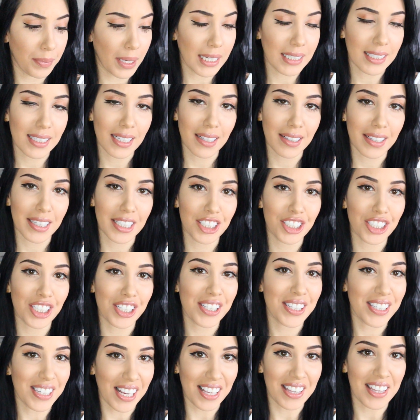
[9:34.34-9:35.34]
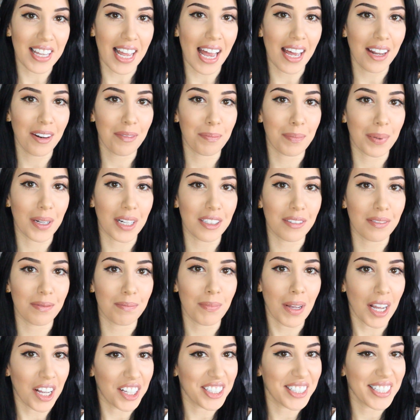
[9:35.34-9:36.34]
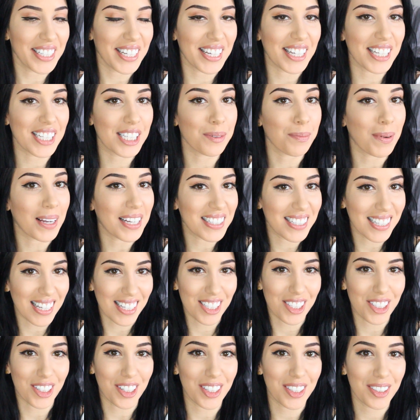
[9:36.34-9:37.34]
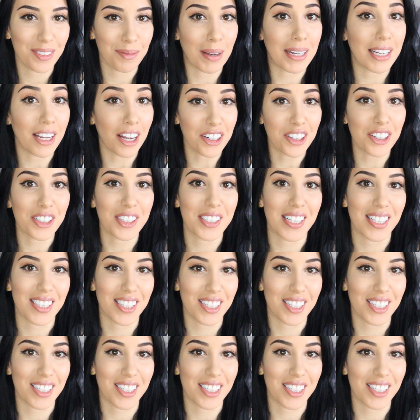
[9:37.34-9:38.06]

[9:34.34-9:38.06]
Basically just said that, but Melanie is my sister, my younger